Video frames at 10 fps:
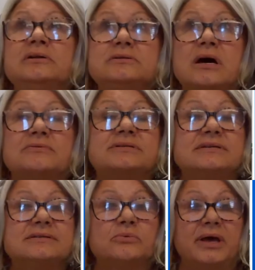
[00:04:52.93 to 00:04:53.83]
doses
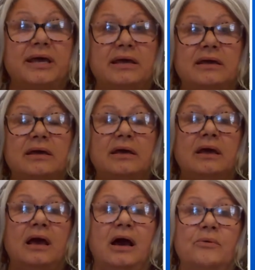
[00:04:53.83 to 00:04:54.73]
a week,
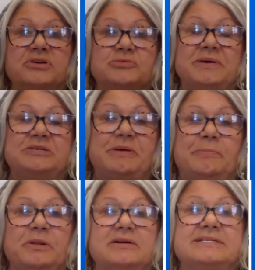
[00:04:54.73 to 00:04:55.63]
which means people
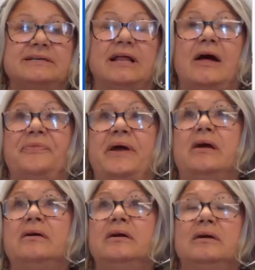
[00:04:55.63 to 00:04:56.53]
are still out there
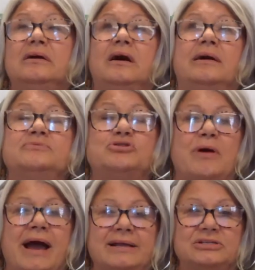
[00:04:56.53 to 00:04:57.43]

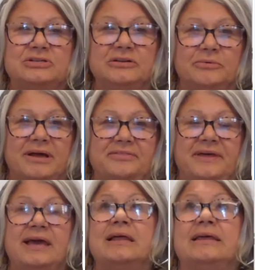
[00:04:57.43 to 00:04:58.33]
trying to do the right thing
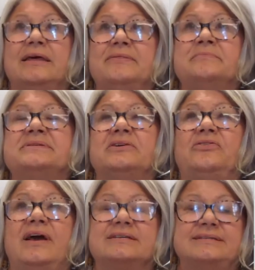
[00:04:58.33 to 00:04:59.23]
and getting themselves
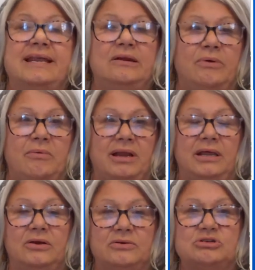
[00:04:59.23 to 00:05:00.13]
vaccinated. And we want to
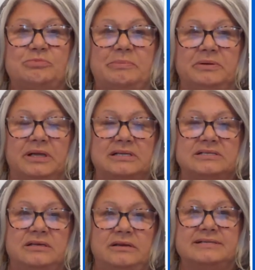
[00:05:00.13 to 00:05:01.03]
encourage people to
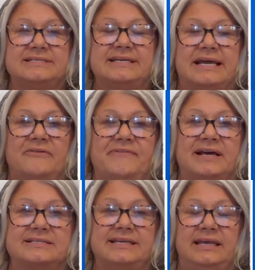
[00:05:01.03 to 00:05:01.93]
continue to seek out
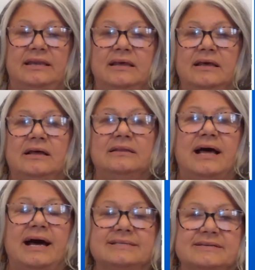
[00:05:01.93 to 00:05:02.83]
vaccine.
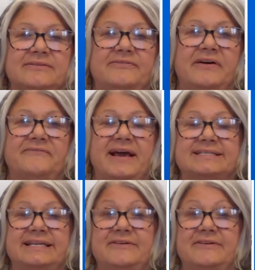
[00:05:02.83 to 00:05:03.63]
Lots of vaccine